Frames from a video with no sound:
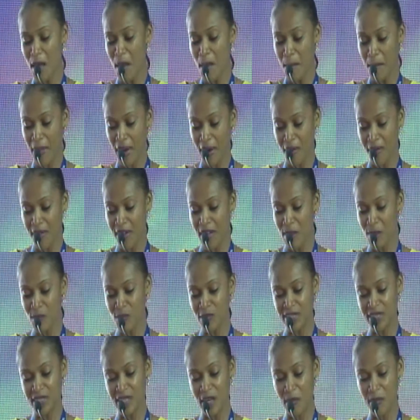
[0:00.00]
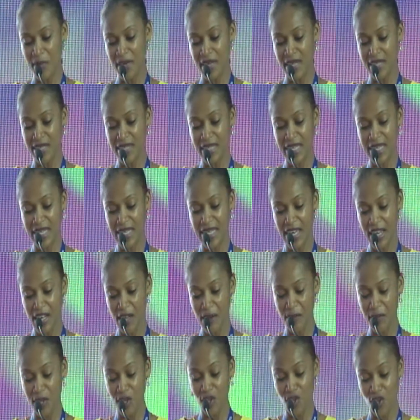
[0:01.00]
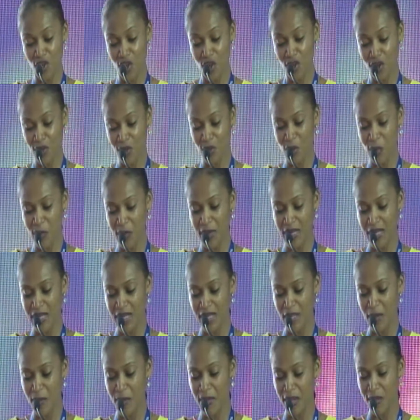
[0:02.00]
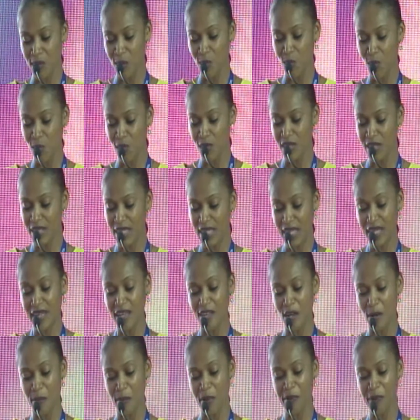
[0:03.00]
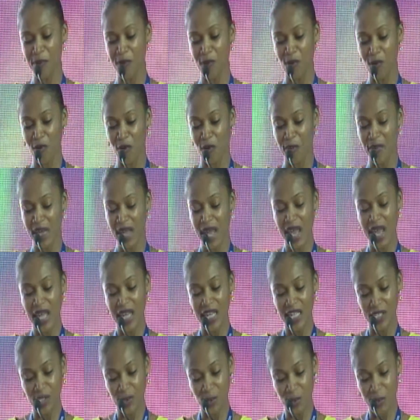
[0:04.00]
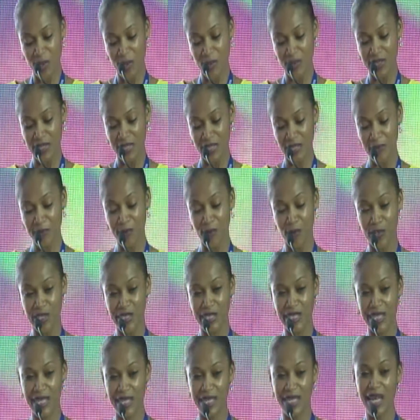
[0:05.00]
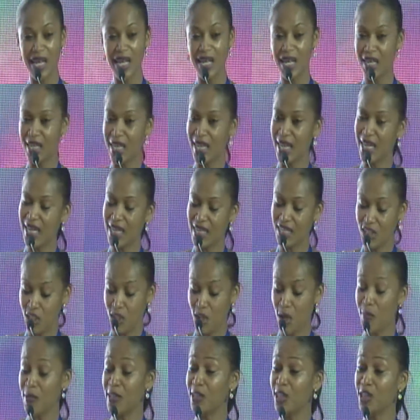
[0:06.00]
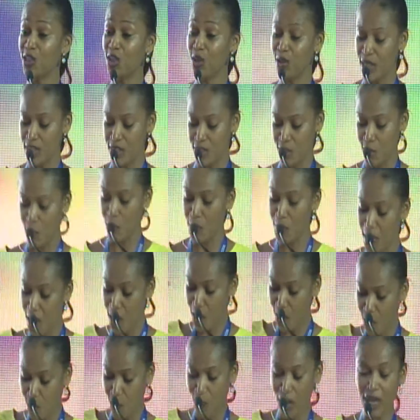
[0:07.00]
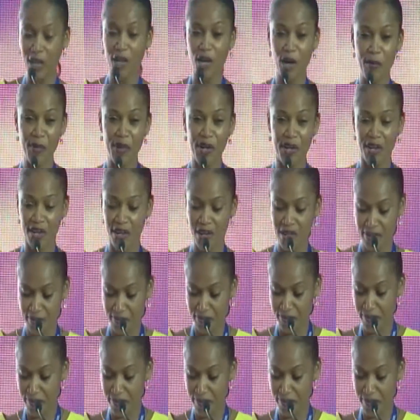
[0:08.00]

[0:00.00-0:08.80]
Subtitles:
Mariam was nominated and named a Young Global Leader by the World Economic Forum in 2014. Ladies, she's coming to turn it up. Welcome her.